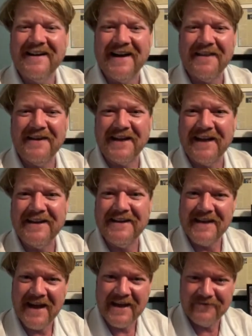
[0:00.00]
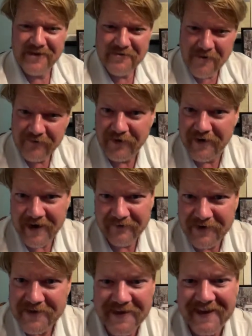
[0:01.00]
I think I need to have you for
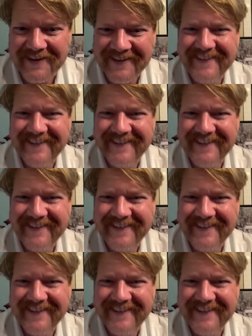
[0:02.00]
everything.